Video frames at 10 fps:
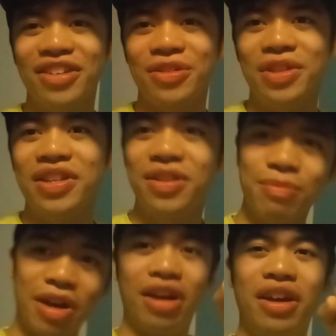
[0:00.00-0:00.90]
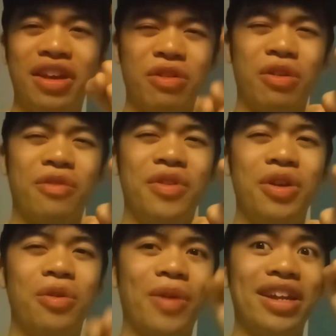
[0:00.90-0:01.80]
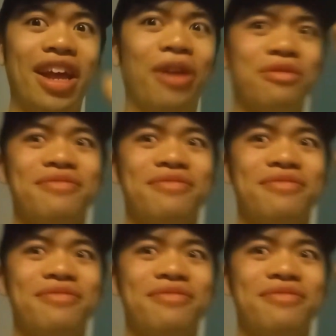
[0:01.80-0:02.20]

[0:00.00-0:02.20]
this is their video right now.